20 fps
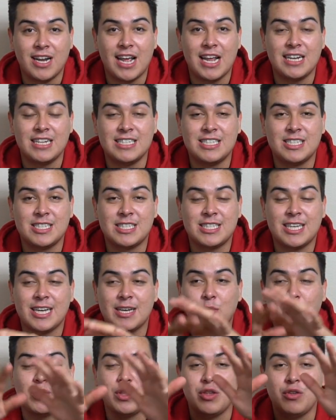And it's just
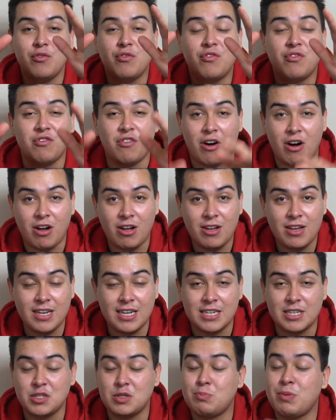like when you fall,
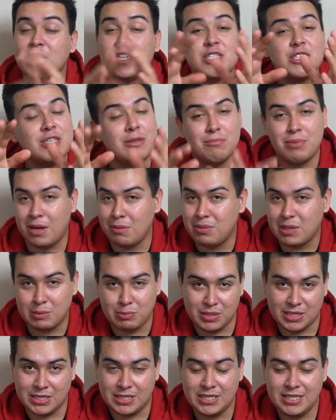and especially in public
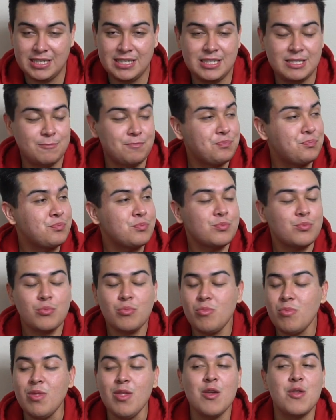places,
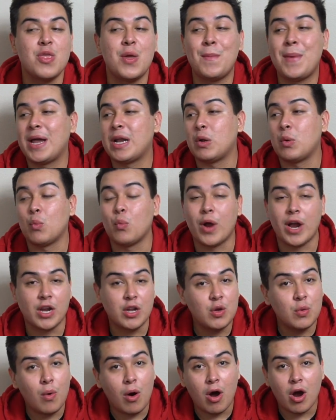no matter where
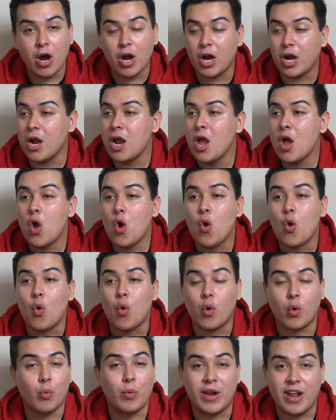you are
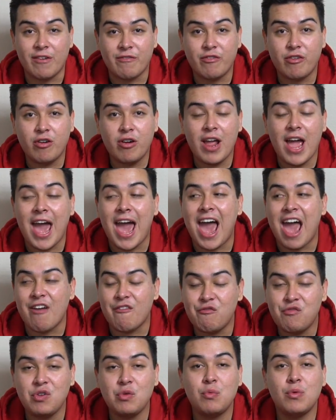or whatever,
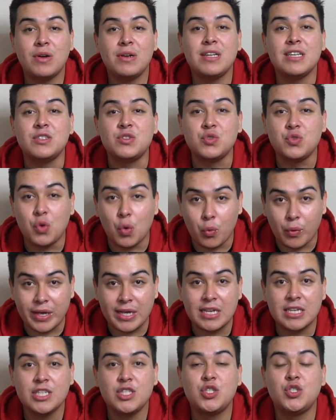everyone is
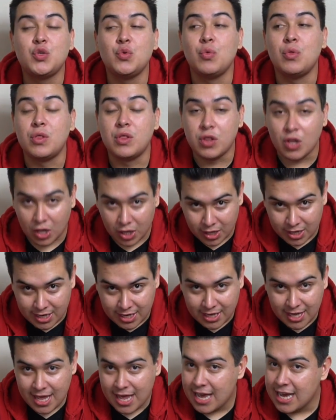going to
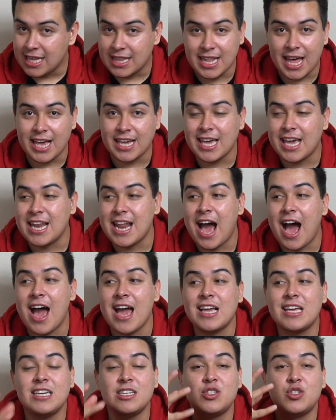look. Like, and
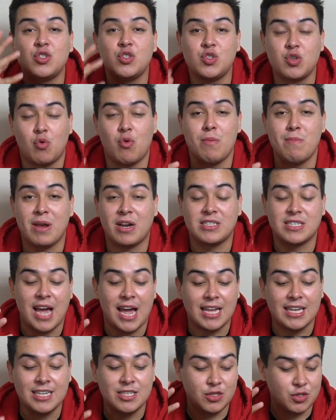I get so embarrassed.
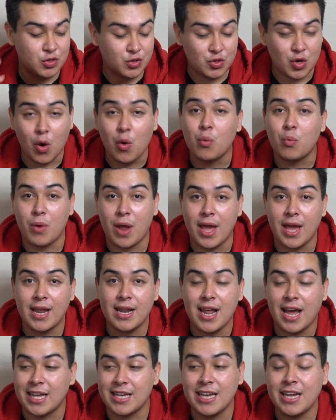I get so
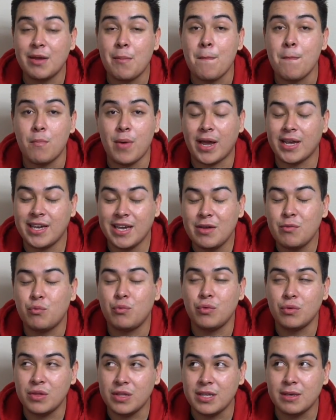red. I get
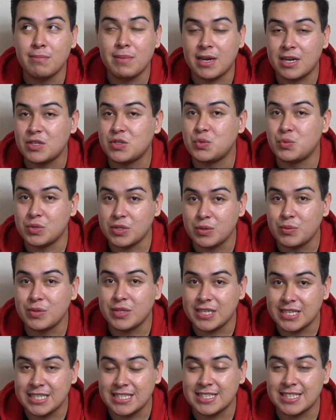really embarrassed
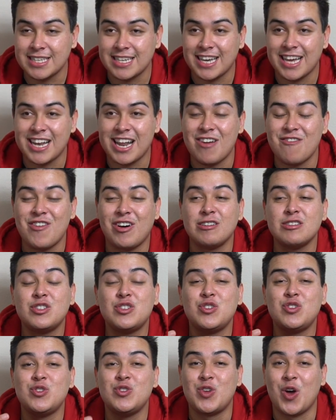really easily, and I felt
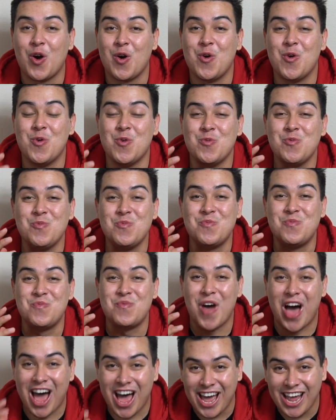so
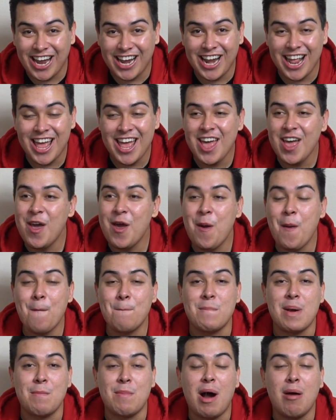bad.
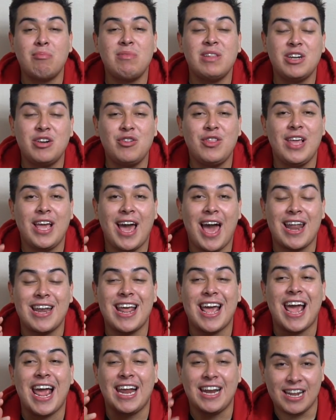My mom literally had
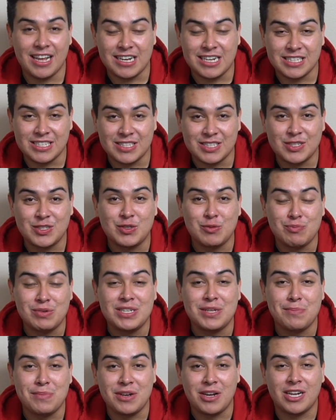ate it because of the stupid
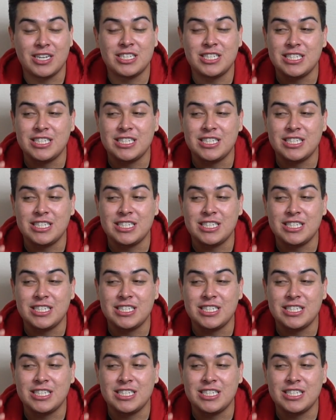Dippin' Dots.